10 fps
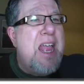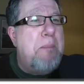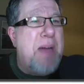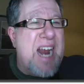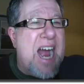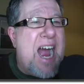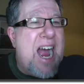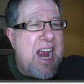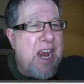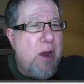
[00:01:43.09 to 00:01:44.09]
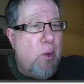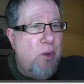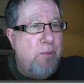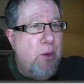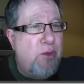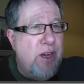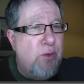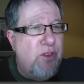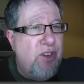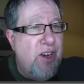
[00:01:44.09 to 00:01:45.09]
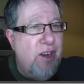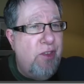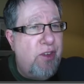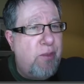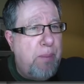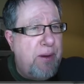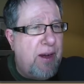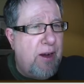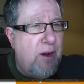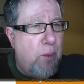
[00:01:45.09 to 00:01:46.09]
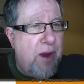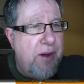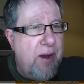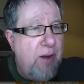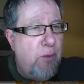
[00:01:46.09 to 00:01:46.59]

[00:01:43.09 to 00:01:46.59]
But I was most interested in this particular one.